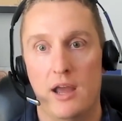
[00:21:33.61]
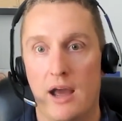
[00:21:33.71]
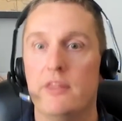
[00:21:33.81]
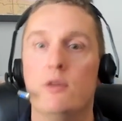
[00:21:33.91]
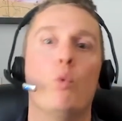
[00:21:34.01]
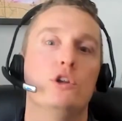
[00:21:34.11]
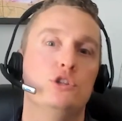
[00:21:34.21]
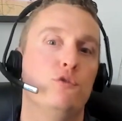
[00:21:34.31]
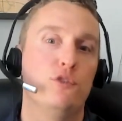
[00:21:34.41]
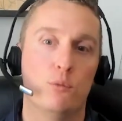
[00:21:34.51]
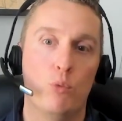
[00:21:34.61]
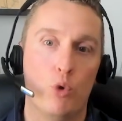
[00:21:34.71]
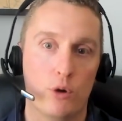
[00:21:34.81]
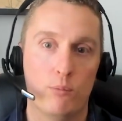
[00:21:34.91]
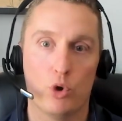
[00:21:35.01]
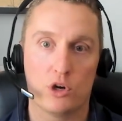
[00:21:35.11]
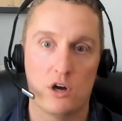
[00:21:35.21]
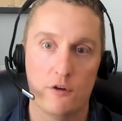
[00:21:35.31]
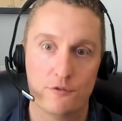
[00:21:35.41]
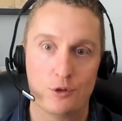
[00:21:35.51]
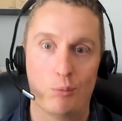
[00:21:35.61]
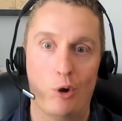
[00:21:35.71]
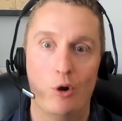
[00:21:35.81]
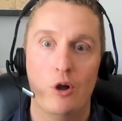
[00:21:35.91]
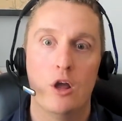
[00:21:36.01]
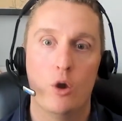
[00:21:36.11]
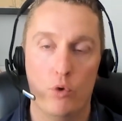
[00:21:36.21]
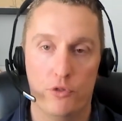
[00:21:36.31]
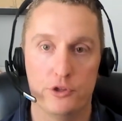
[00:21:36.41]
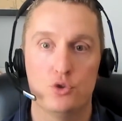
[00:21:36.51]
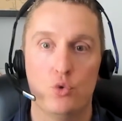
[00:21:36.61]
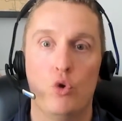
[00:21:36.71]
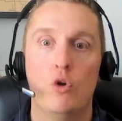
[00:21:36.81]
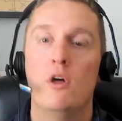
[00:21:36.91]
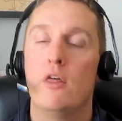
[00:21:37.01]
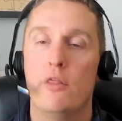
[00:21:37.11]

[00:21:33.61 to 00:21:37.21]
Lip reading: And then once you feel more and more comfortable with the tool,